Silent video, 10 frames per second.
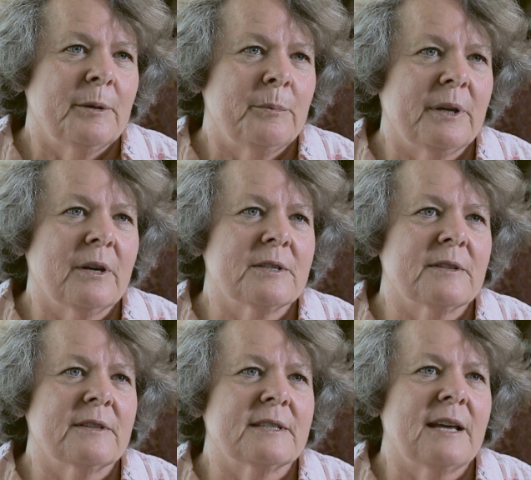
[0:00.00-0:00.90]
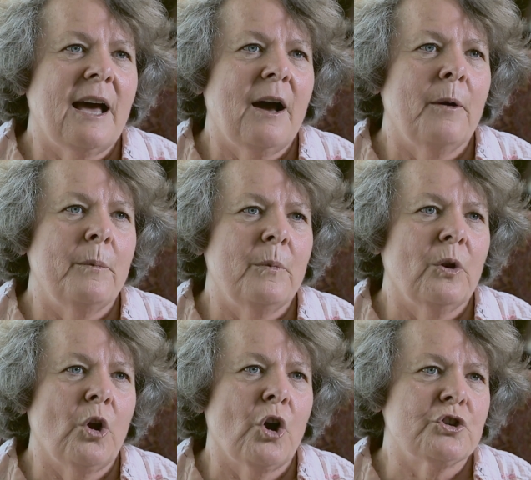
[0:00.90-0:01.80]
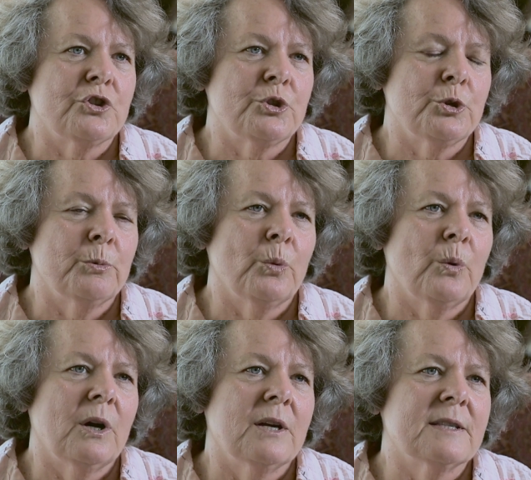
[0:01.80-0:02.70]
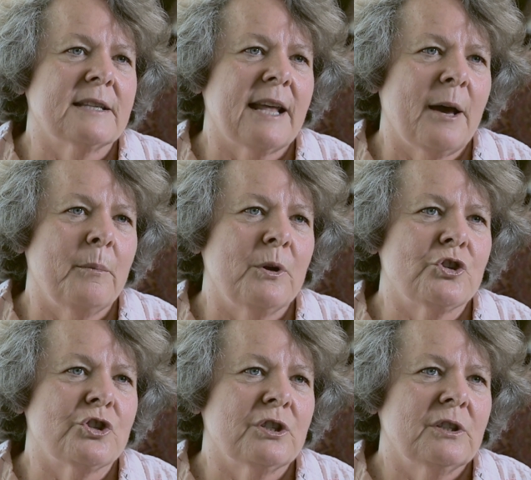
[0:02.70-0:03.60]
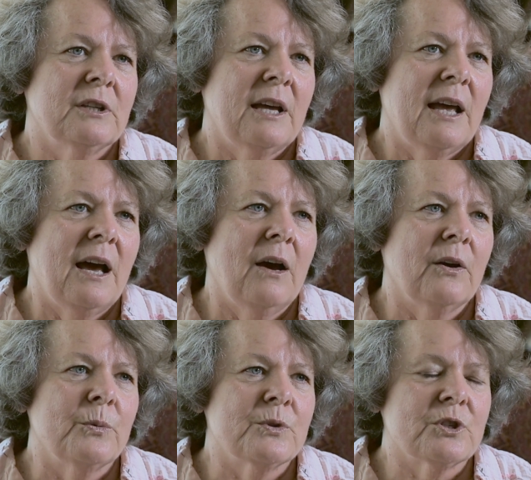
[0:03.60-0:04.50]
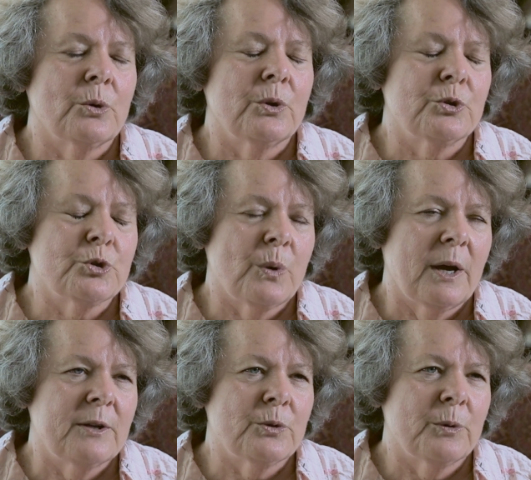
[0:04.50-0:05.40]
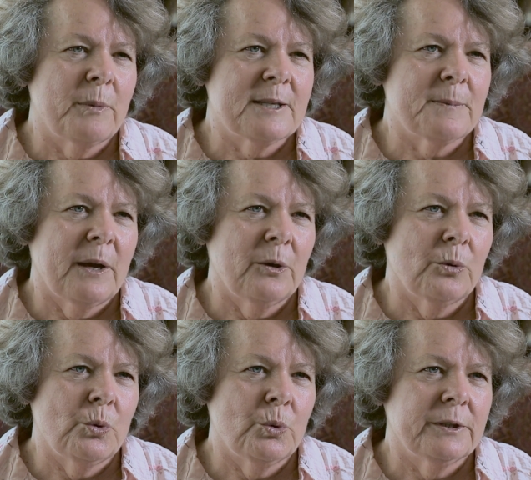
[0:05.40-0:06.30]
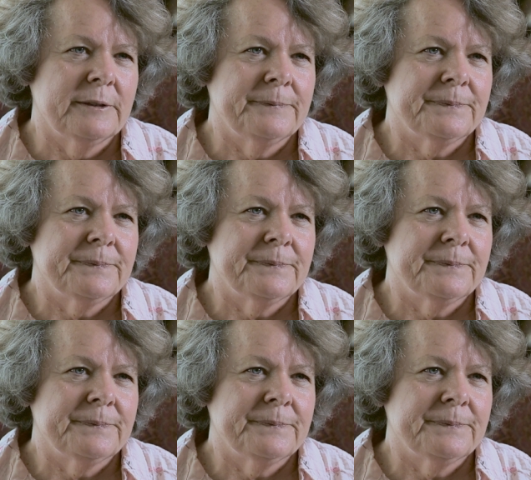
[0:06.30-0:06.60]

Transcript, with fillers: because of the, how large the tumor was and how much, how it was so intertwined around my spinal cord.